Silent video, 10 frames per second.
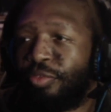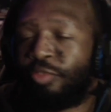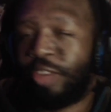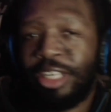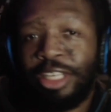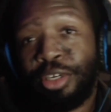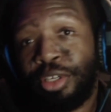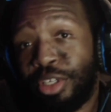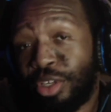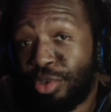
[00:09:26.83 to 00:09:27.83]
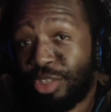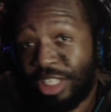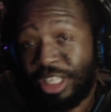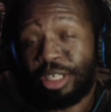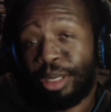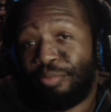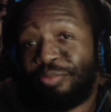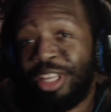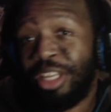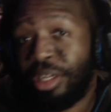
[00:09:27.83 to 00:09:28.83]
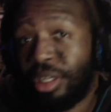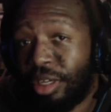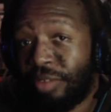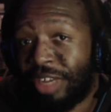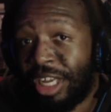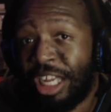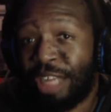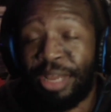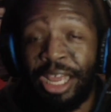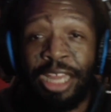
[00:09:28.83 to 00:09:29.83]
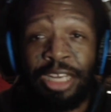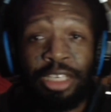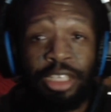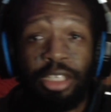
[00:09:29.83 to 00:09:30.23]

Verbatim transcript: fun little acoustic, comfy vibe and